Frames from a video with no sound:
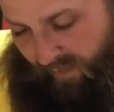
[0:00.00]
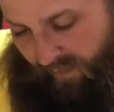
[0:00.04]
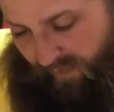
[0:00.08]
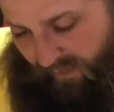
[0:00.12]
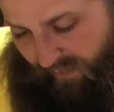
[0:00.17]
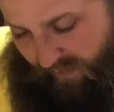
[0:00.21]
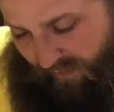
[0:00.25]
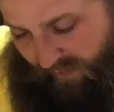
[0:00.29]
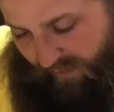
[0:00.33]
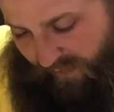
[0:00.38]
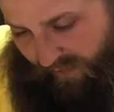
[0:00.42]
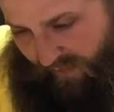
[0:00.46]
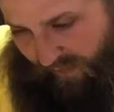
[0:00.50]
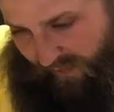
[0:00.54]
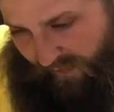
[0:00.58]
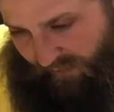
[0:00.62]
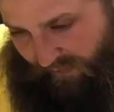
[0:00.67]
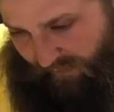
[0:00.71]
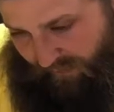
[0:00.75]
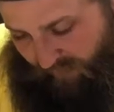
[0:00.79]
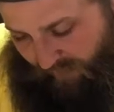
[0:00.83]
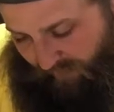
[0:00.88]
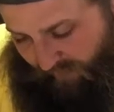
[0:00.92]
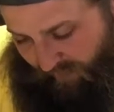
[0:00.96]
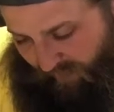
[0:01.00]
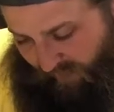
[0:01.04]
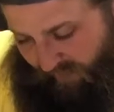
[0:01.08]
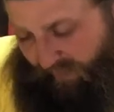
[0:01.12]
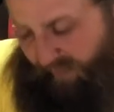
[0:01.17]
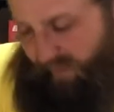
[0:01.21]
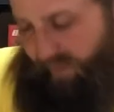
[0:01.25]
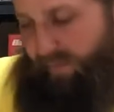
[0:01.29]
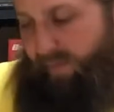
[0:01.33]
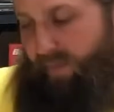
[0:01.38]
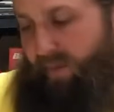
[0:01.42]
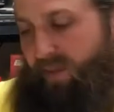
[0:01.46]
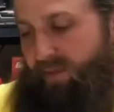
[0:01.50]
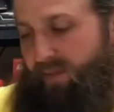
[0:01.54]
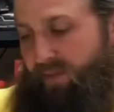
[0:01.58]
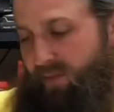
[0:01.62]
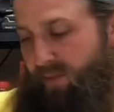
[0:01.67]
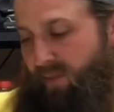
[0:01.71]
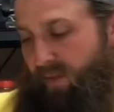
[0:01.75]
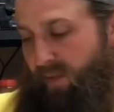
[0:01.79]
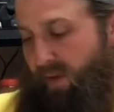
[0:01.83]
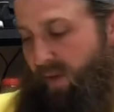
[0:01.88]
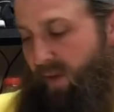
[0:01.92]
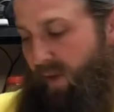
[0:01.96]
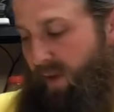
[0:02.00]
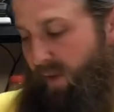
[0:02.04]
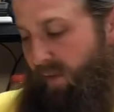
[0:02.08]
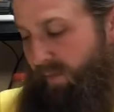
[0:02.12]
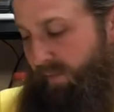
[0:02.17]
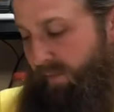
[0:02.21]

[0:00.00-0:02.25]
This last one might be the best one yet.